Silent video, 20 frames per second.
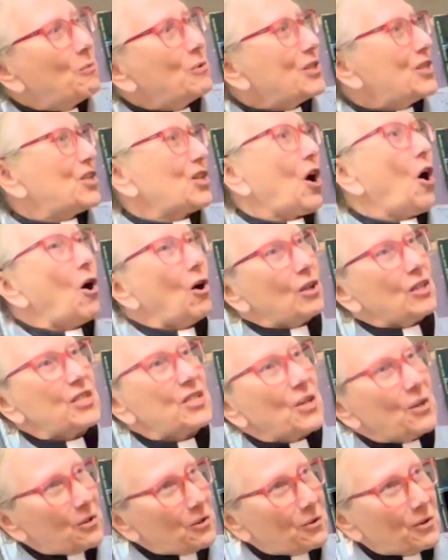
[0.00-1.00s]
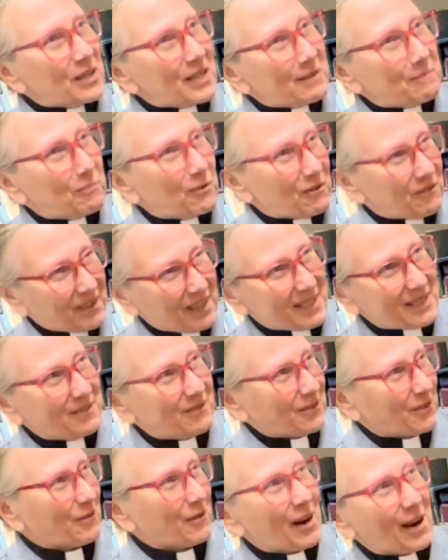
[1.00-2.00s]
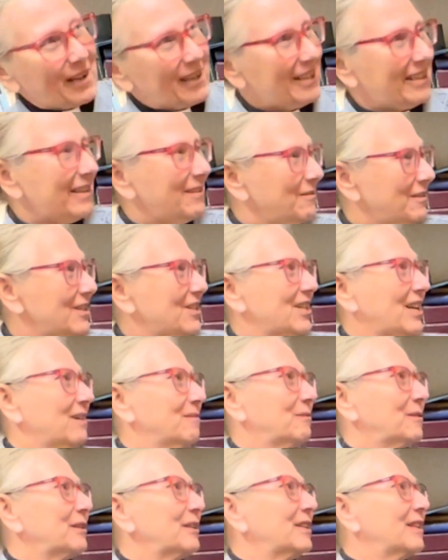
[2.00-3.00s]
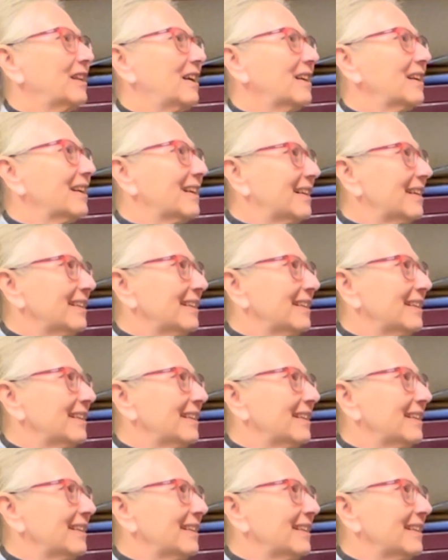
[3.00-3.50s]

which does. also provides variety, which I really like